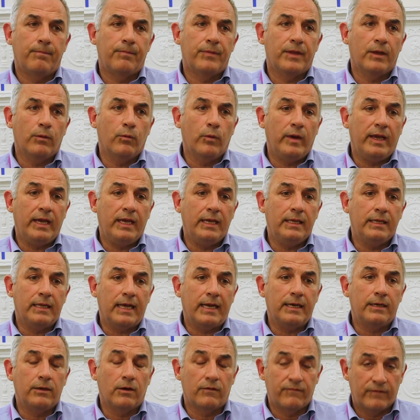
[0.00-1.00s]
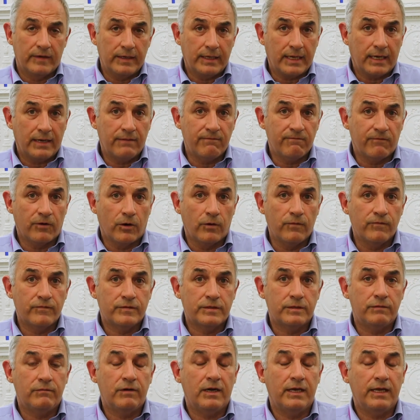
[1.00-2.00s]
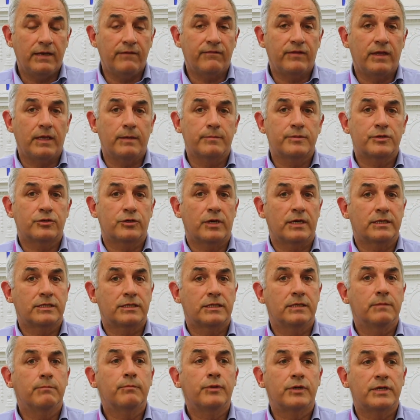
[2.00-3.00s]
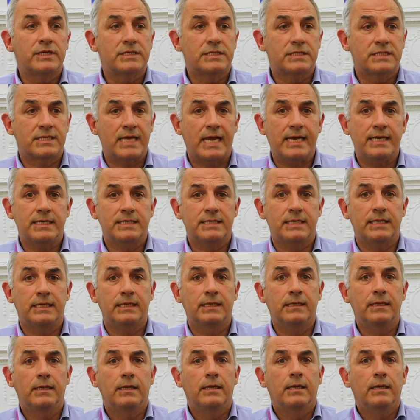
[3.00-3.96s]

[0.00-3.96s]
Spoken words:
We then often get involved to relieve the obstruction and put a stent in,